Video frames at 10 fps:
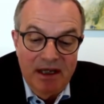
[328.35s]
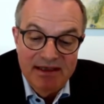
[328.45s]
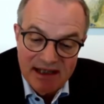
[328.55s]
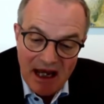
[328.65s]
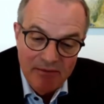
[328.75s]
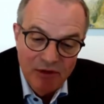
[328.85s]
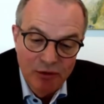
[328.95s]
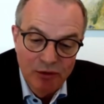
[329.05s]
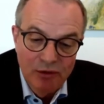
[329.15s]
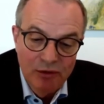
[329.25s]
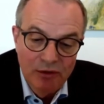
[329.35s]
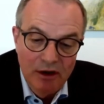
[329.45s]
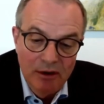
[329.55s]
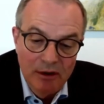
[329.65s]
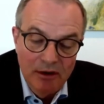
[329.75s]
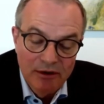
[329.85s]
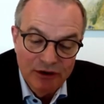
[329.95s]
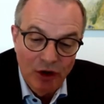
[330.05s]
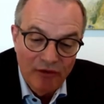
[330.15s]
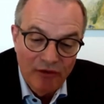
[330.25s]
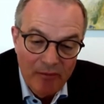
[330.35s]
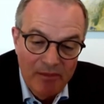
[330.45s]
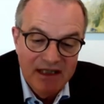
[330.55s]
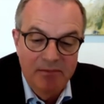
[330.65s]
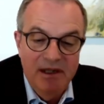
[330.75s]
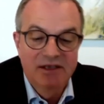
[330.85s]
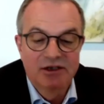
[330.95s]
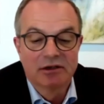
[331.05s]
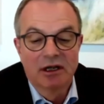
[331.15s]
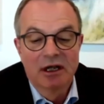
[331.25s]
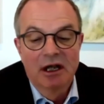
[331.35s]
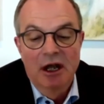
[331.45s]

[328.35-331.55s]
it's time to show the big picture.